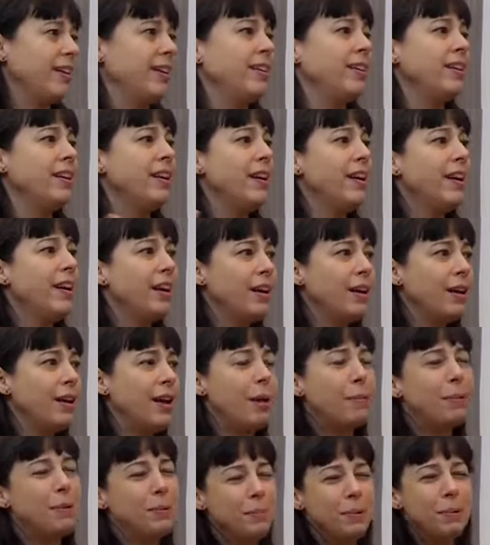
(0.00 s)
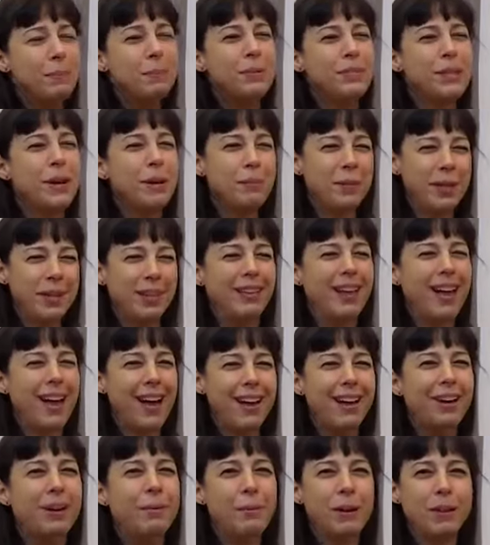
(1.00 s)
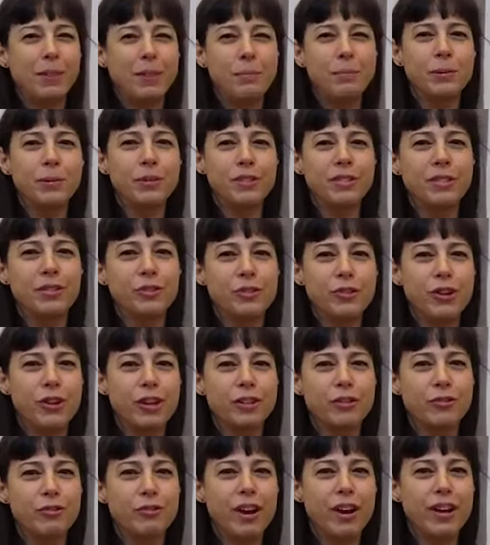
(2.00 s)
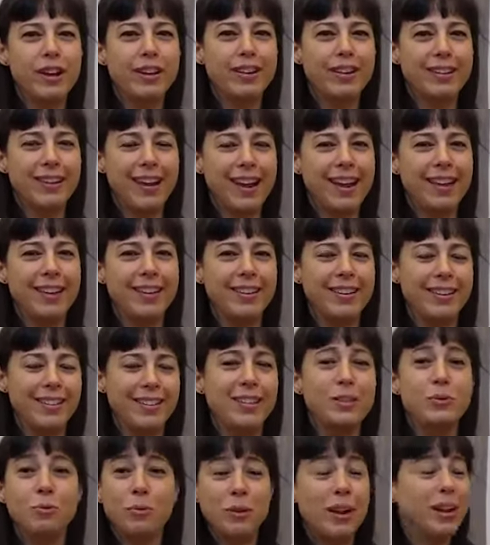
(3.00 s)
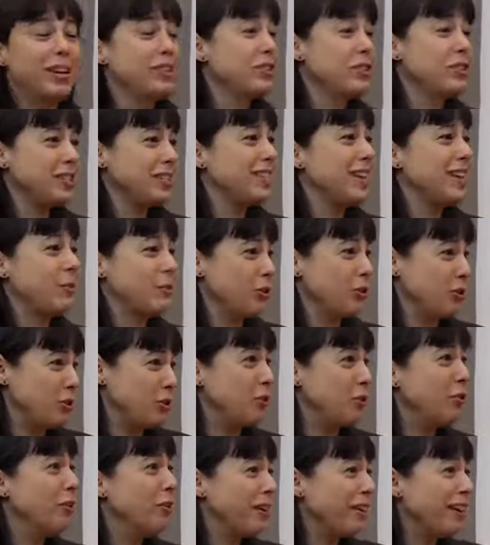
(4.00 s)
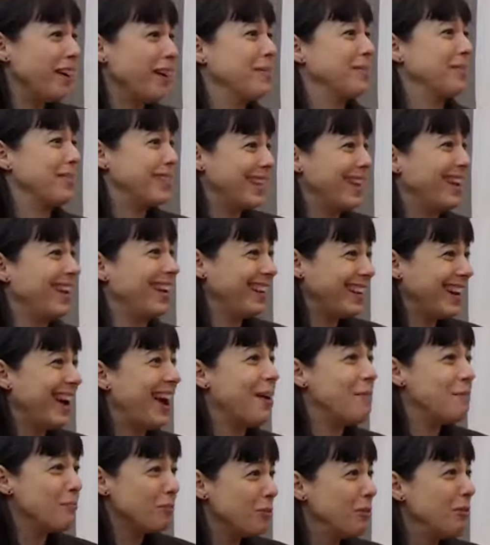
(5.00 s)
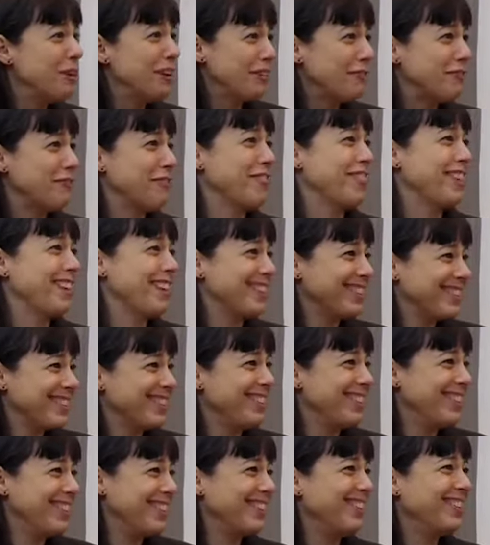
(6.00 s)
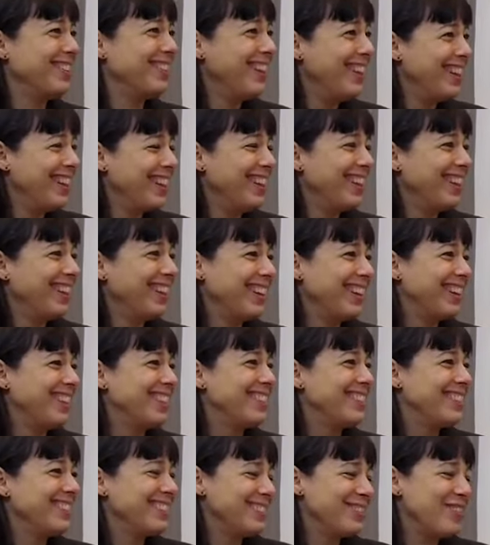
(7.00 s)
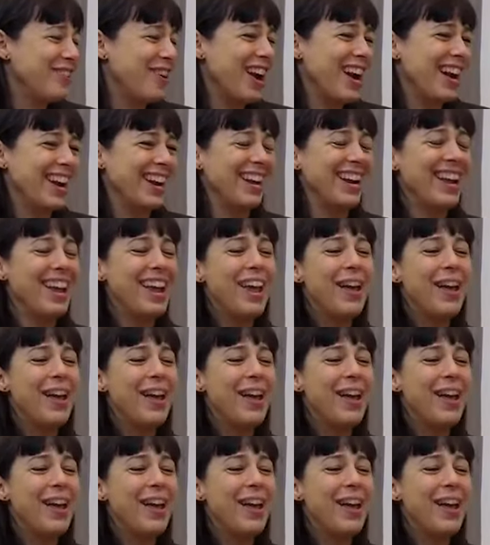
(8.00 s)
And I mean, people tell me a lot about the books they're trying to write, and this one actually sounded good. I was like, I'm rooting for this, you know, like, this is great.